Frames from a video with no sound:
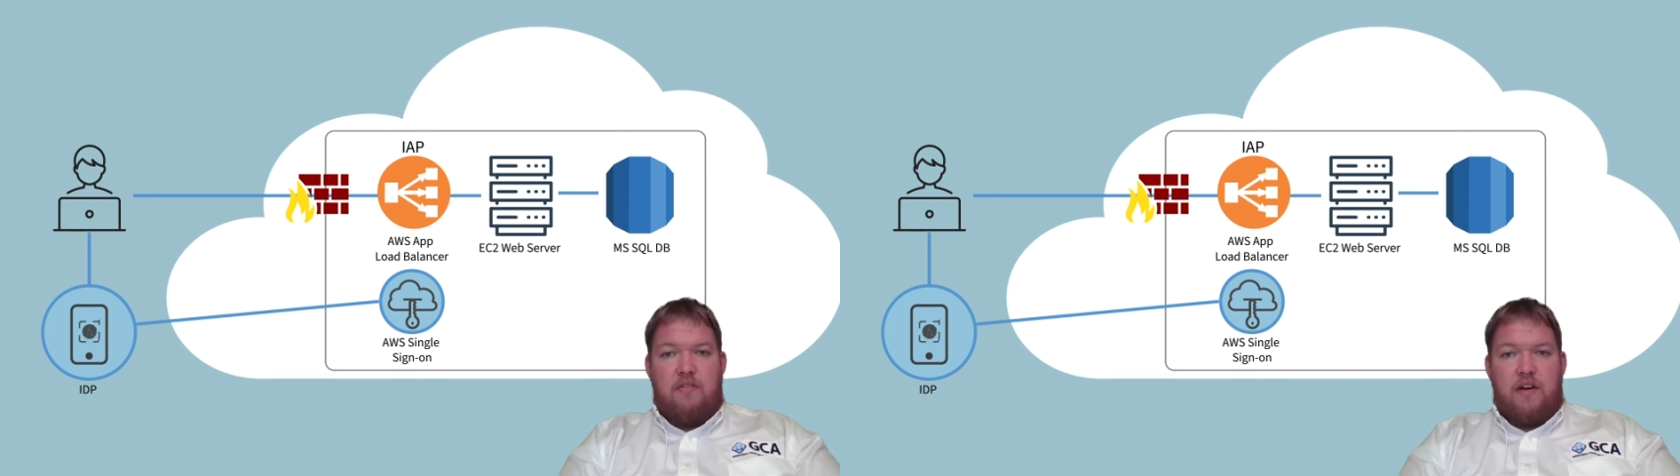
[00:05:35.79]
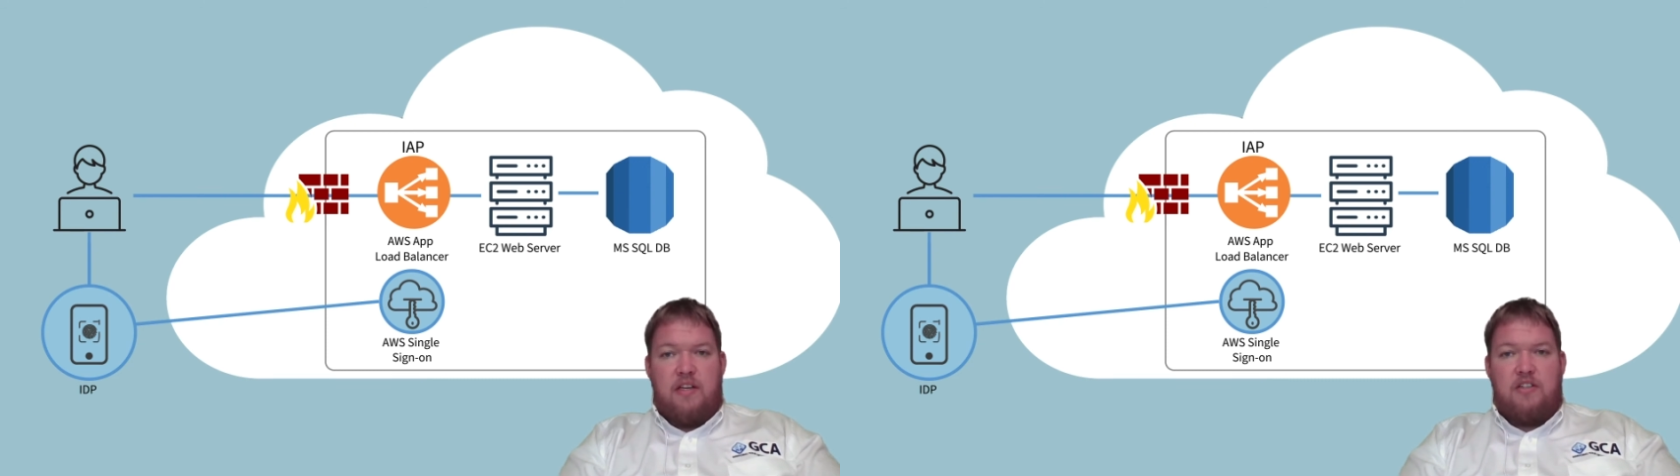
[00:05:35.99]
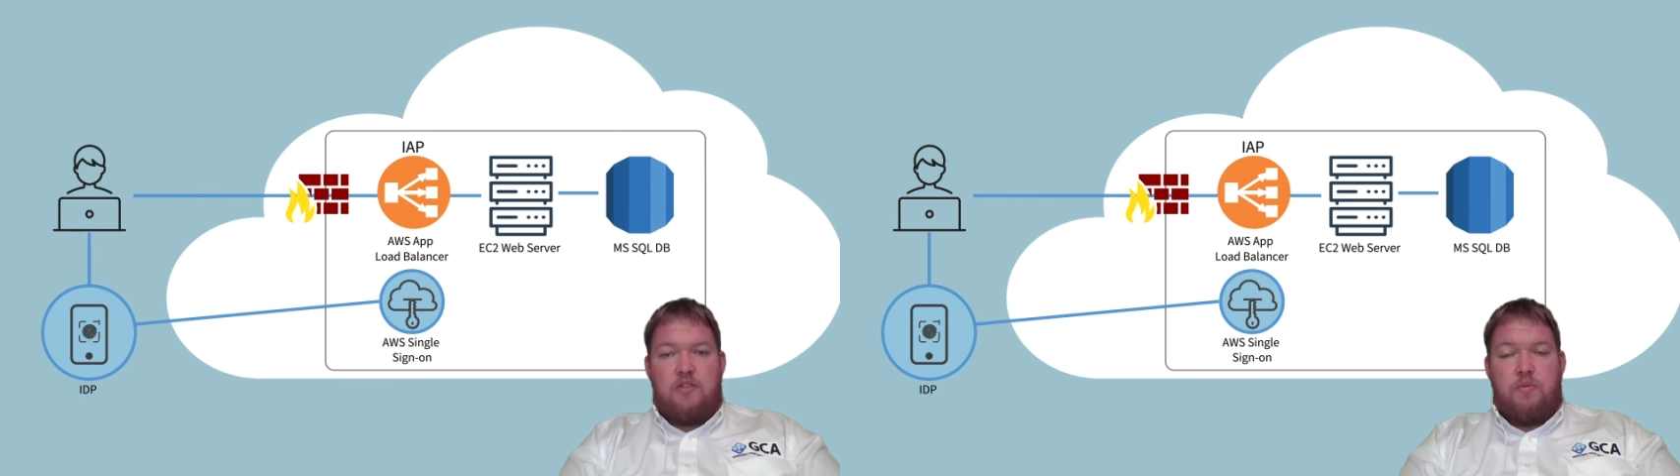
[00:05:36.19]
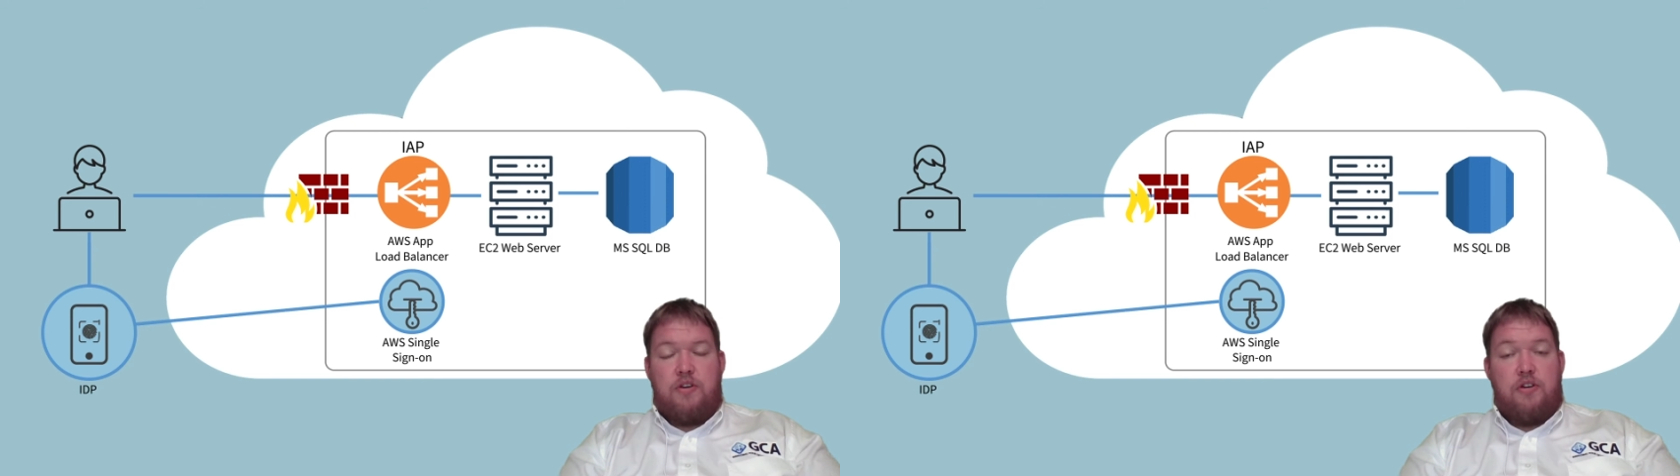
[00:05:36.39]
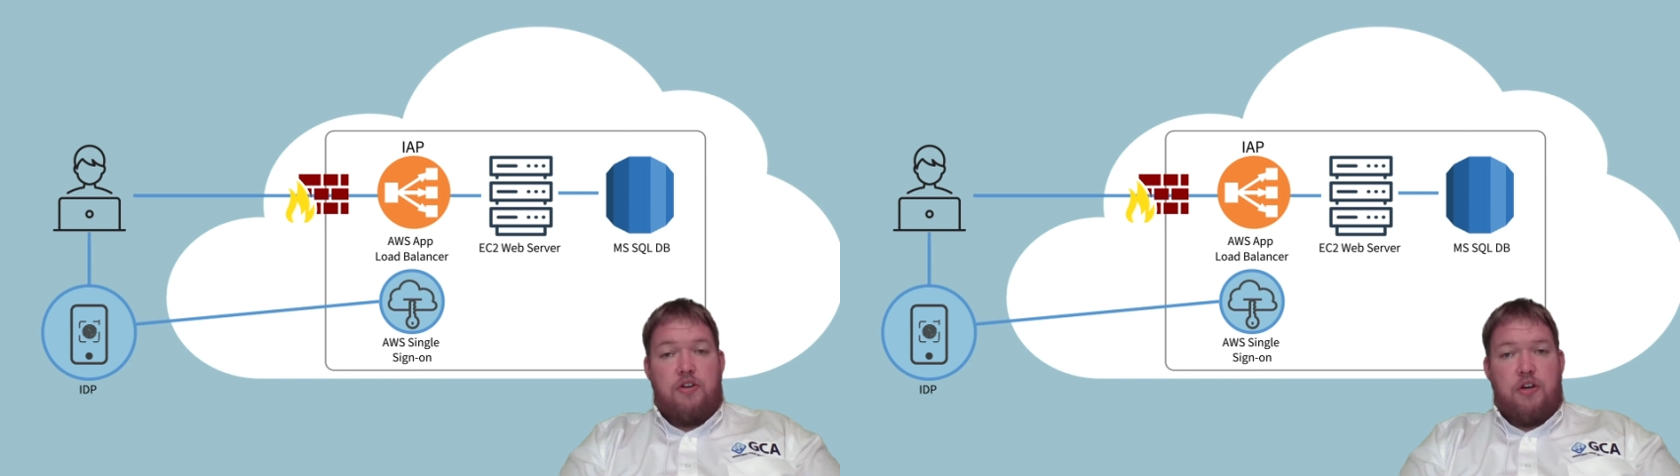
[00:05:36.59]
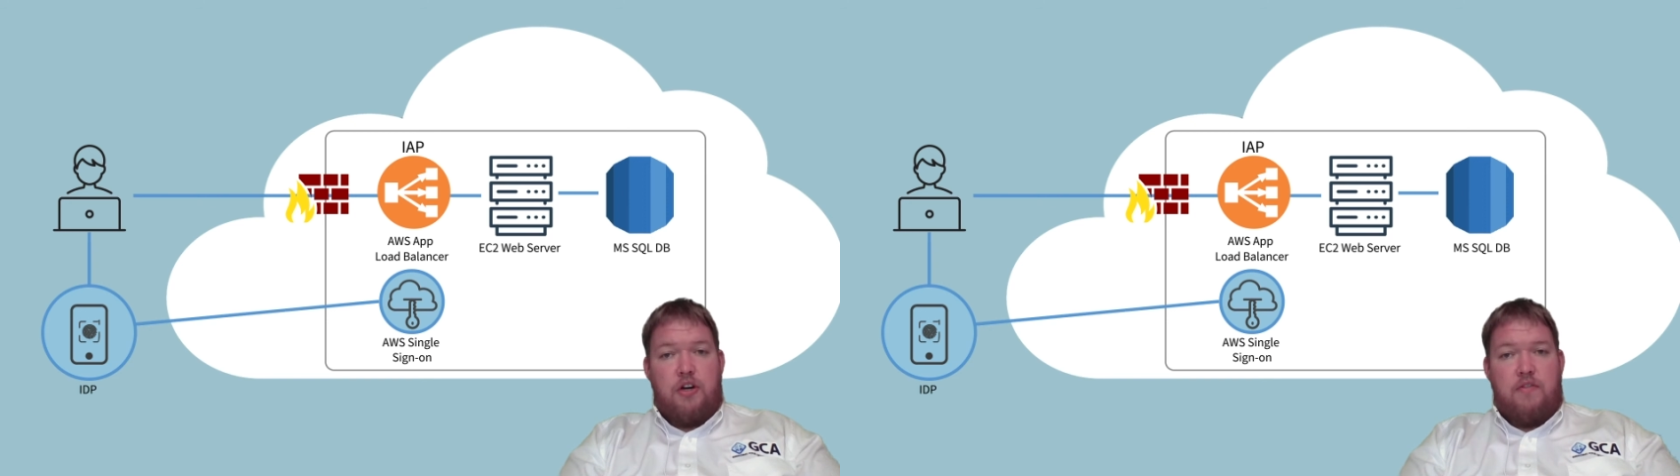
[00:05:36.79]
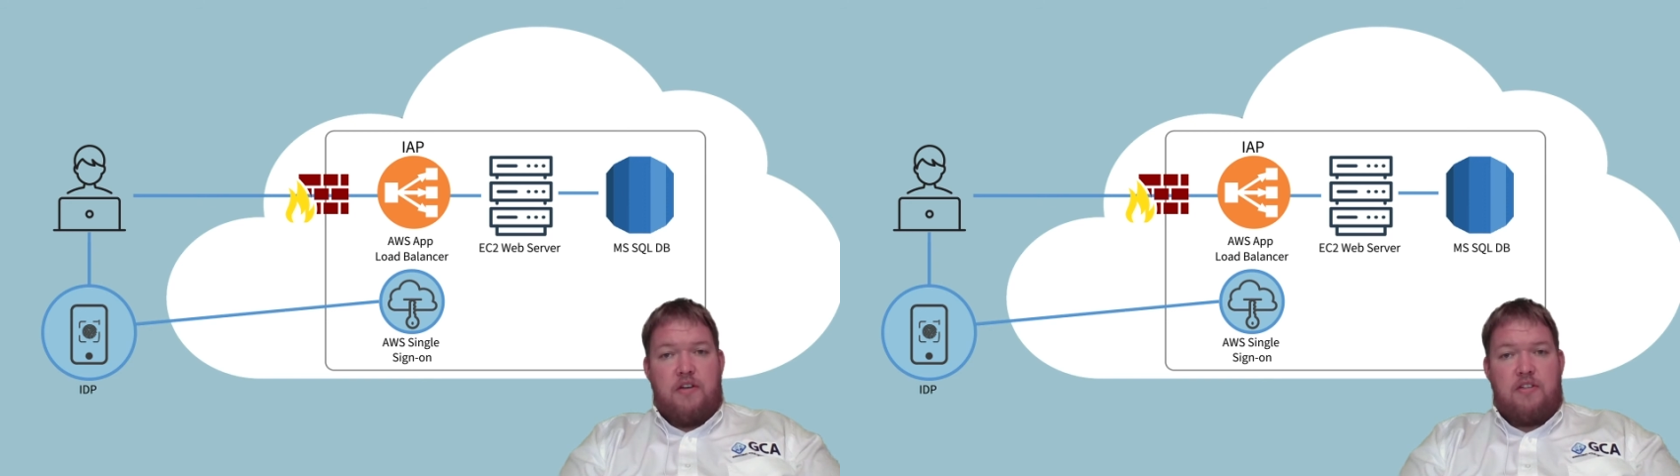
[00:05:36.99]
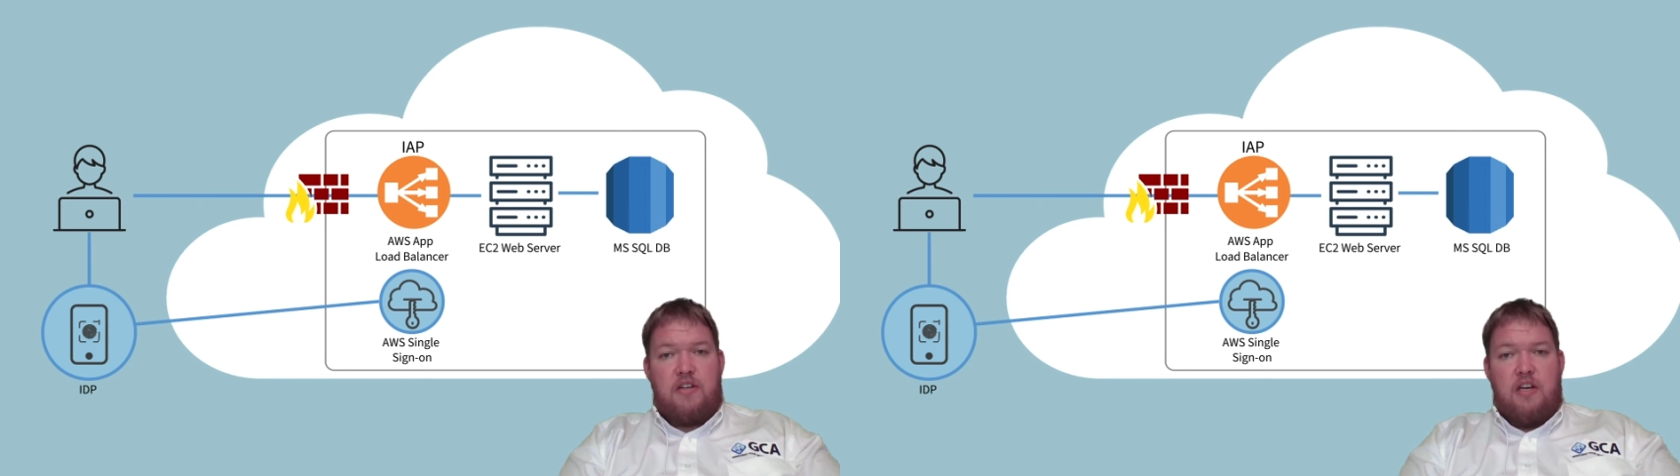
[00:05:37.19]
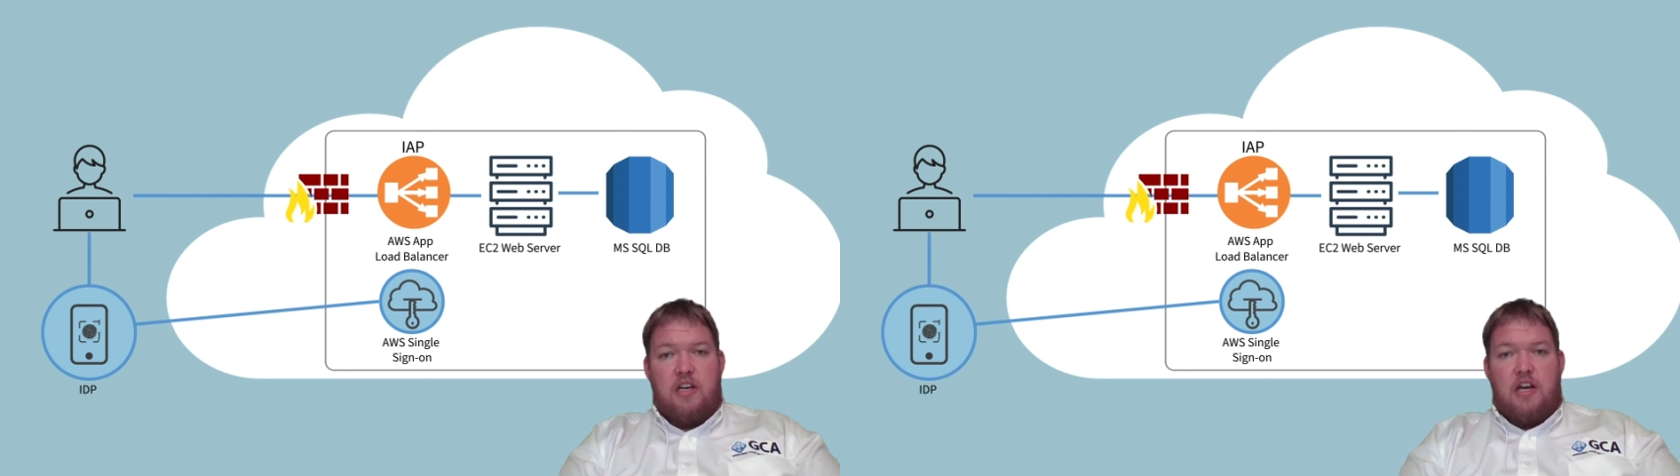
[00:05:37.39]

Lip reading: devices where you're nervous